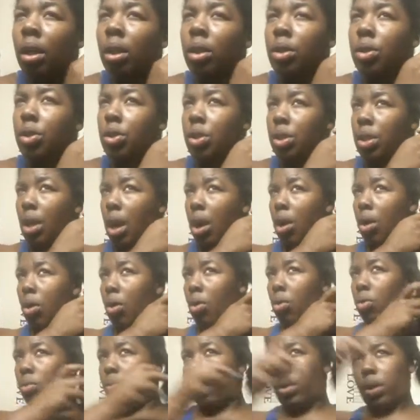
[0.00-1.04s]

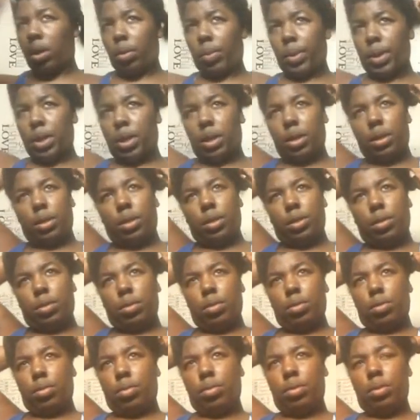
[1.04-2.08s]
So what are we gonna
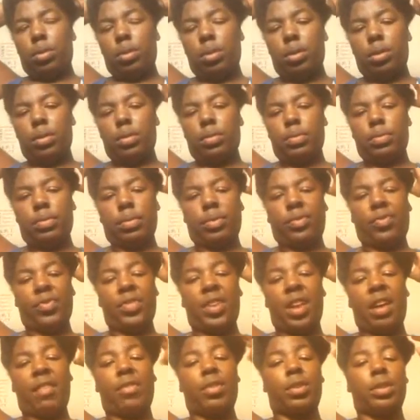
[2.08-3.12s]
do?
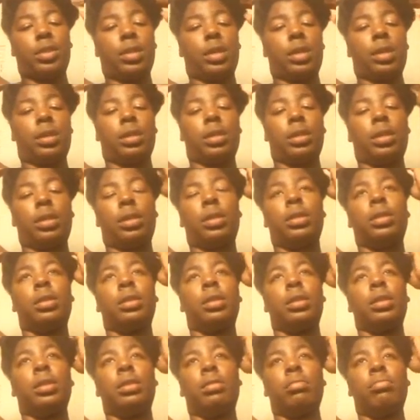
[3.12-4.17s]
Never done,
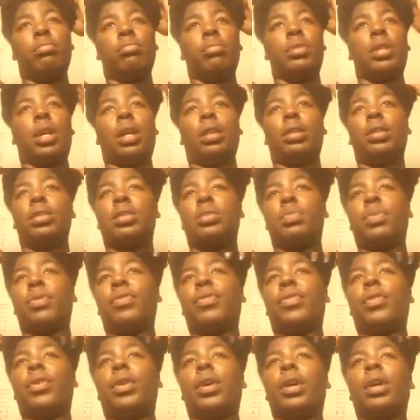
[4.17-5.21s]
done this
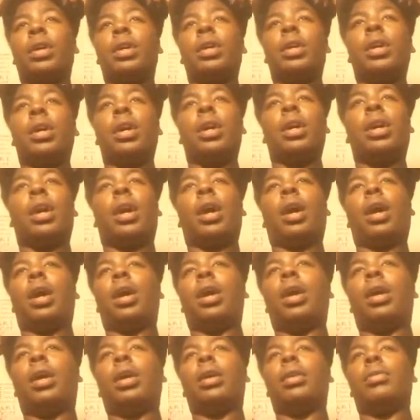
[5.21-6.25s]
before
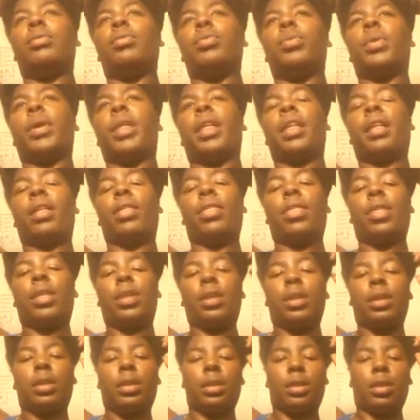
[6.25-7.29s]
uh, with
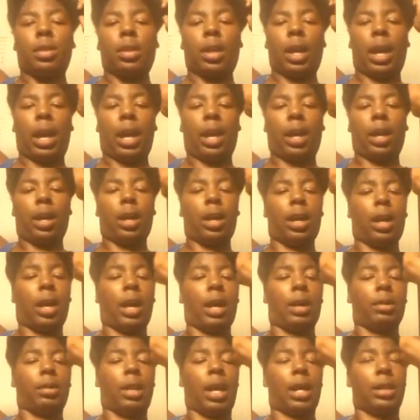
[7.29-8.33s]

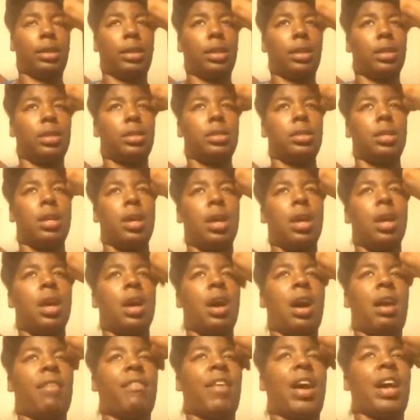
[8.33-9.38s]
hair like this.
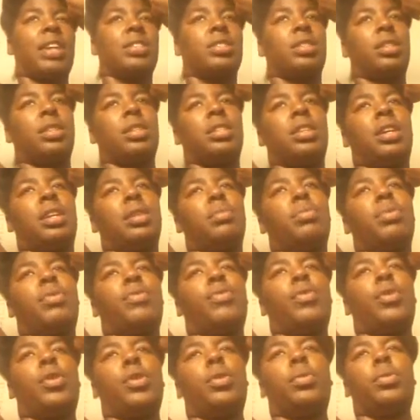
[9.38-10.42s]
I've actually done it
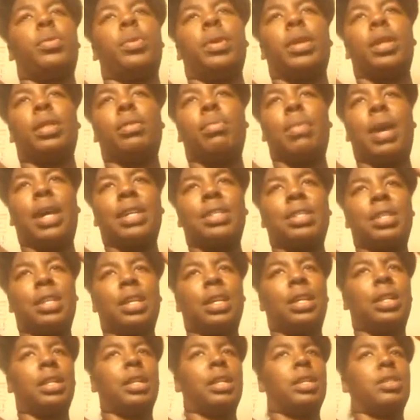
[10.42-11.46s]
before with my
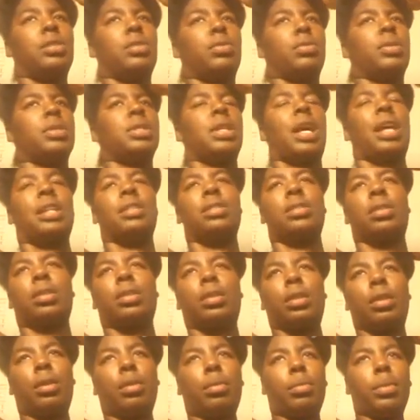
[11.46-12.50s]
Senegalese twists. I
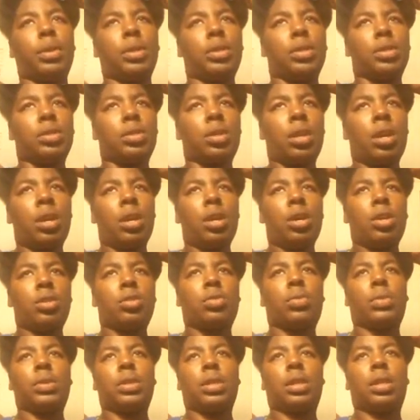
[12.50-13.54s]
took them and just
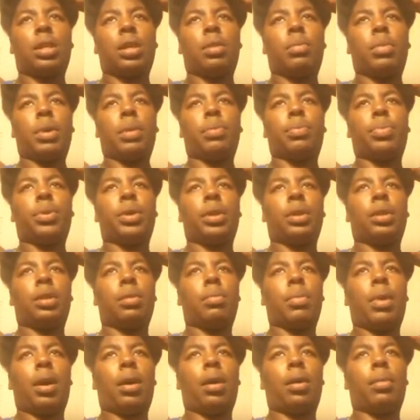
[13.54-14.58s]
twisted them and put
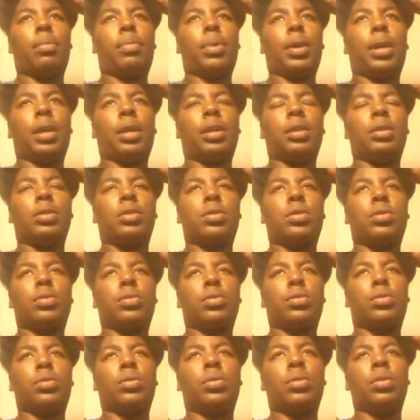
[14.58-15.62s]
them up
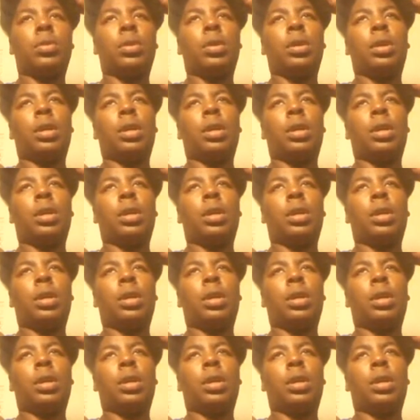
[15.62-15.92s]
into